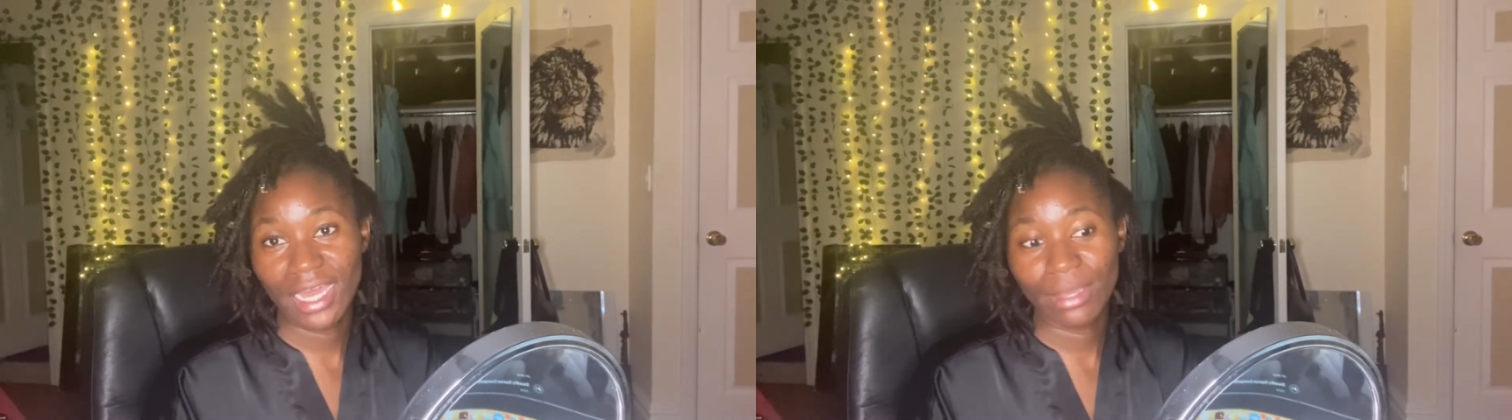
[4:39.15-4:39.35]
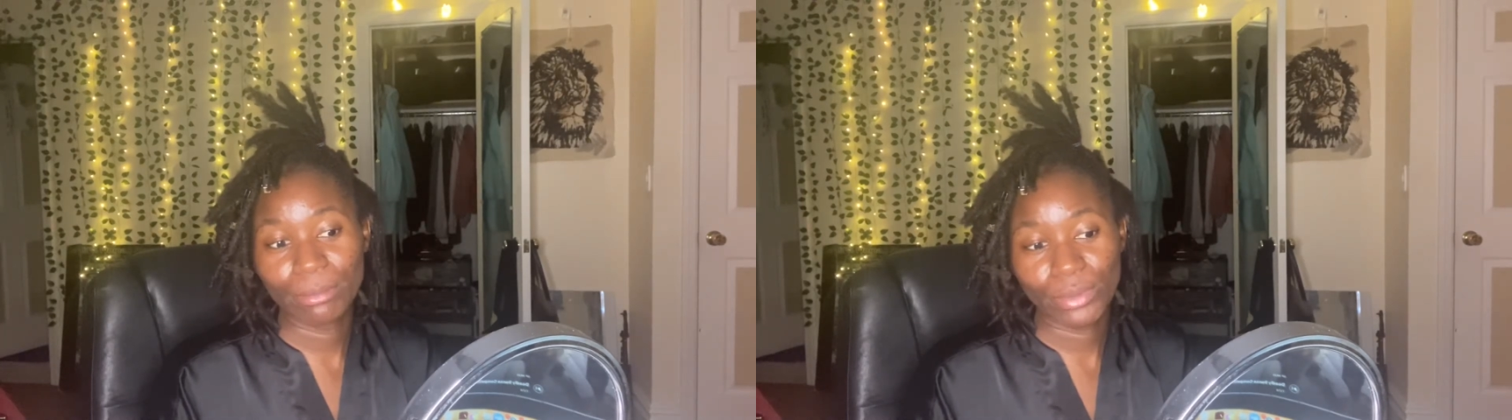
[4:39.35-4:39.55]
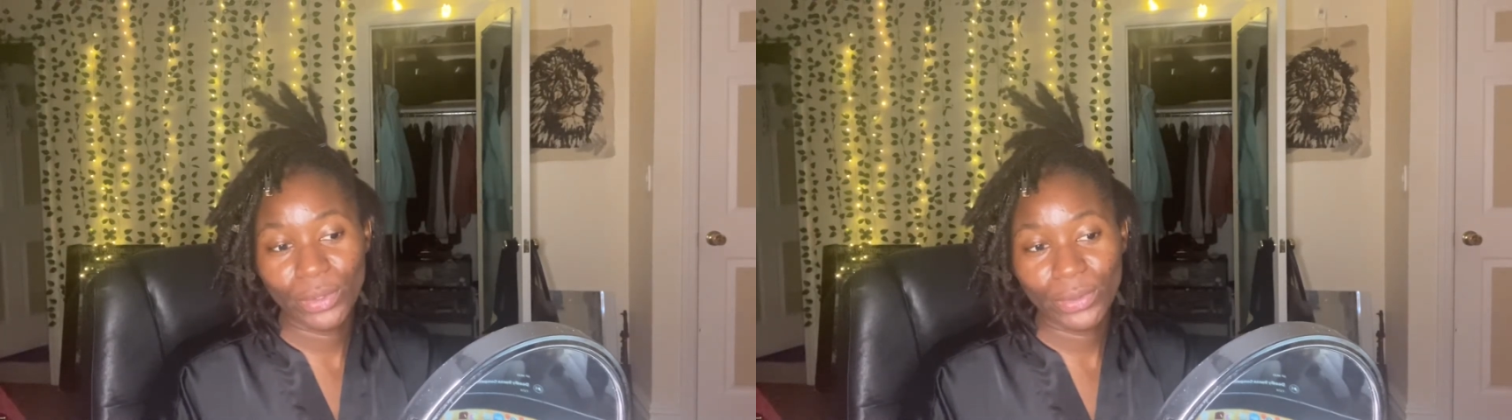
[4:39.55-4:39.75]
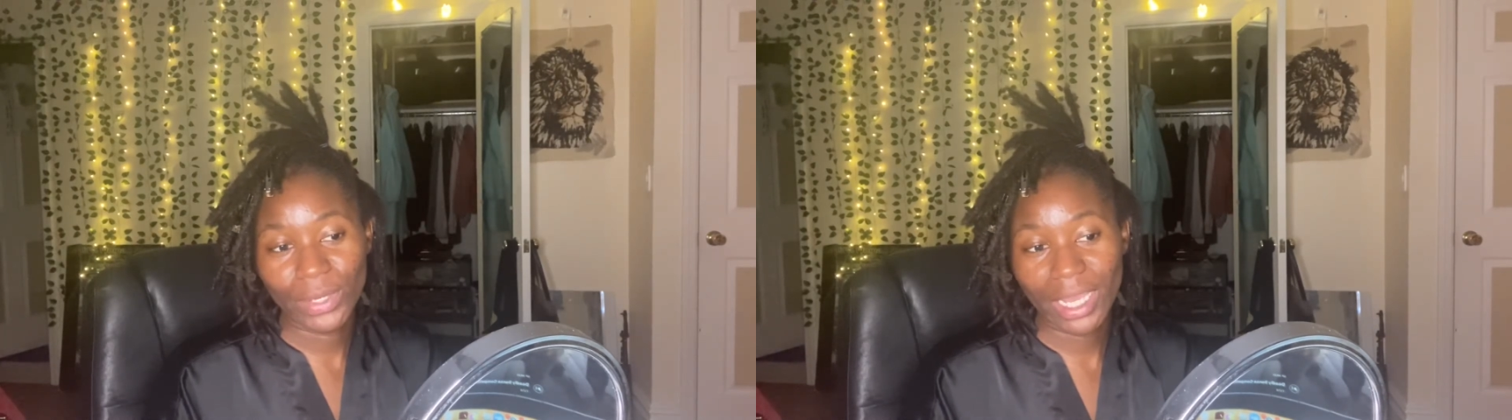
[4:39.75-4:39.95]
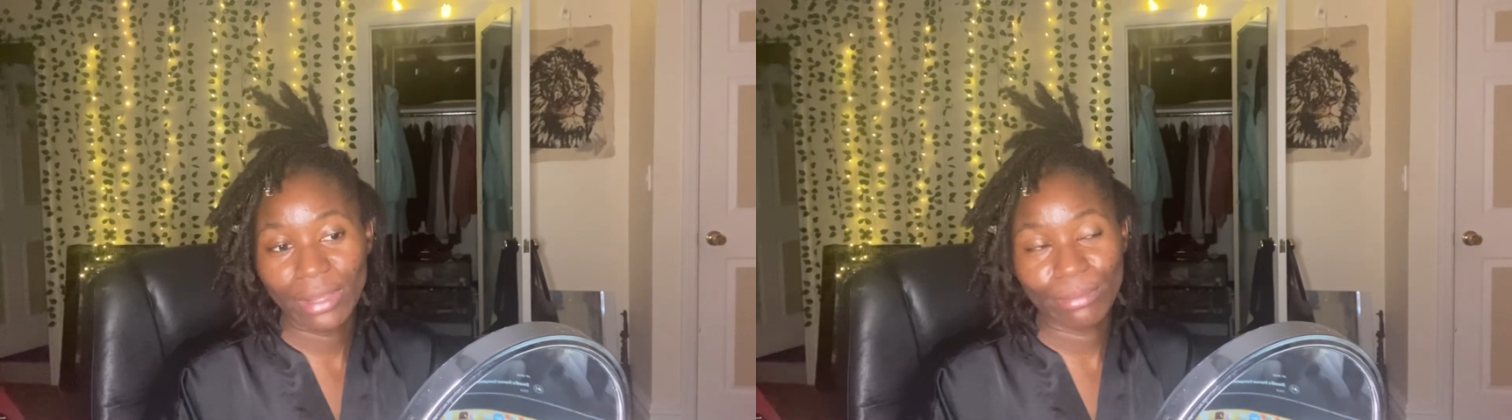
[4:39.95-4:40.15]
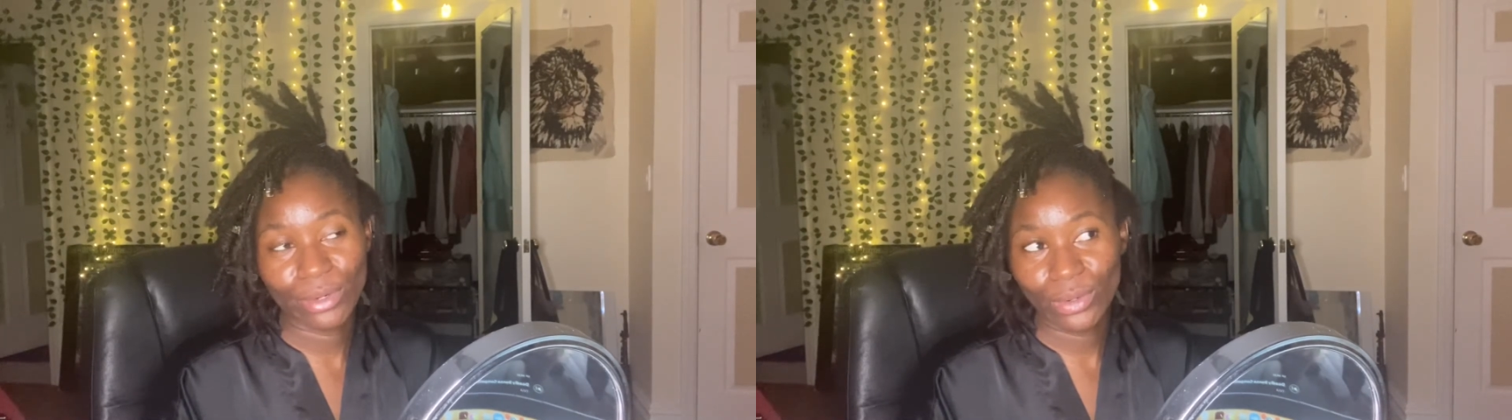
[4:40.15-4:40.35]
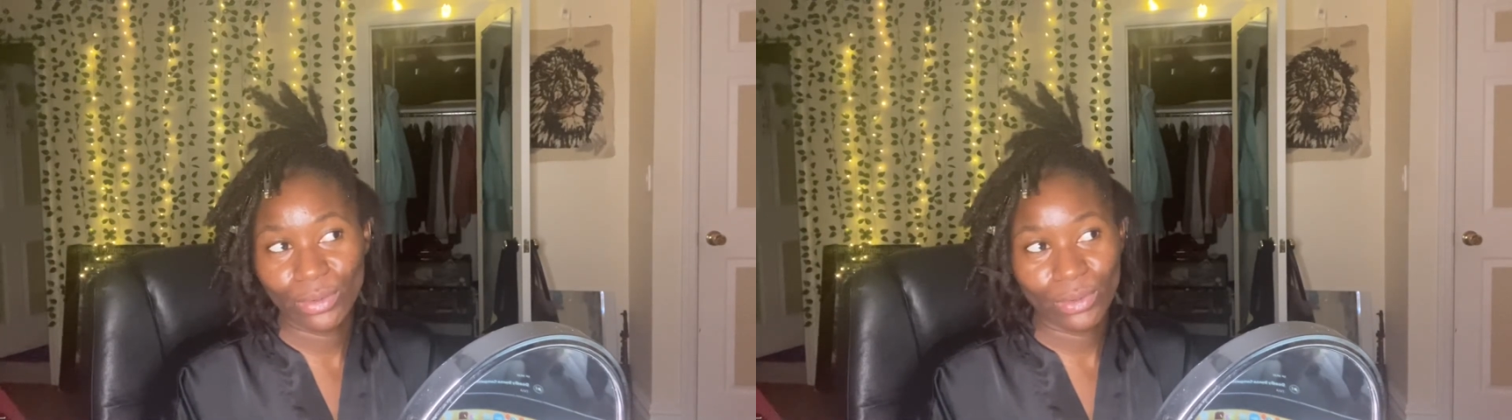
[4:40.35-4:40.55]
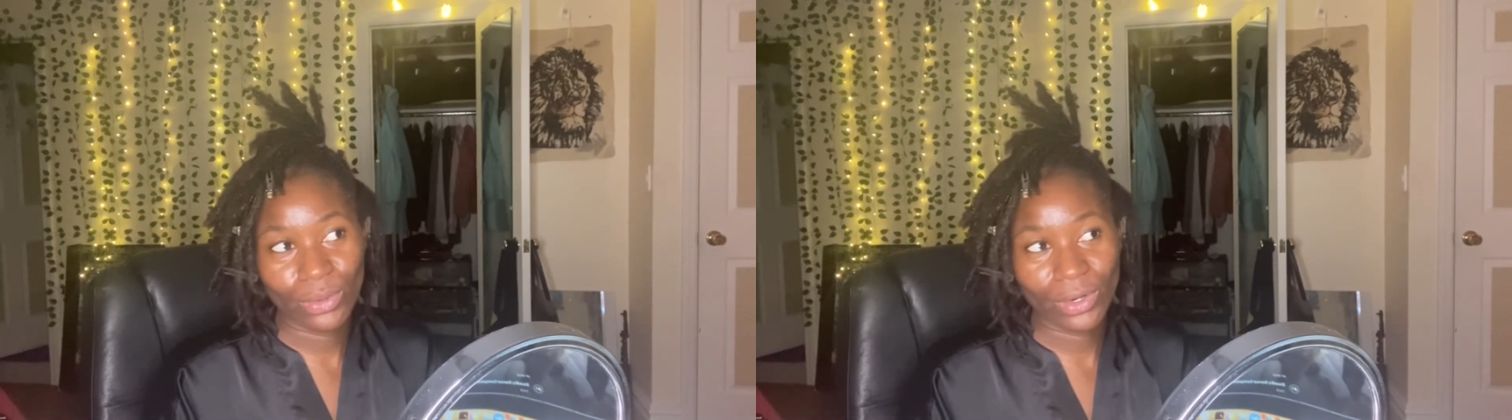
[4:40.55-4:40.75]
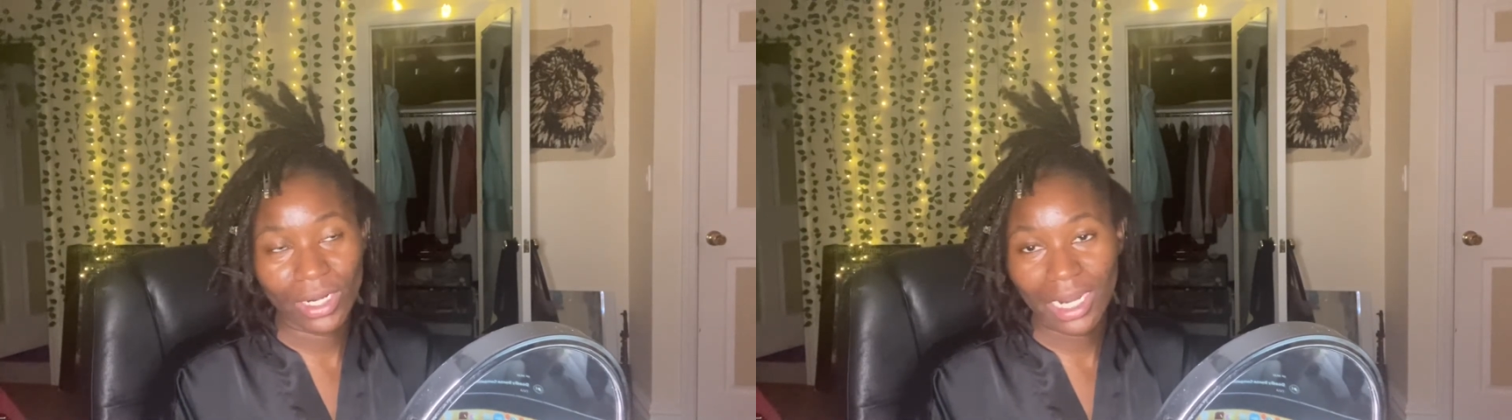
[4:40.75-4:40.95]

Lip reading: I'm broke, or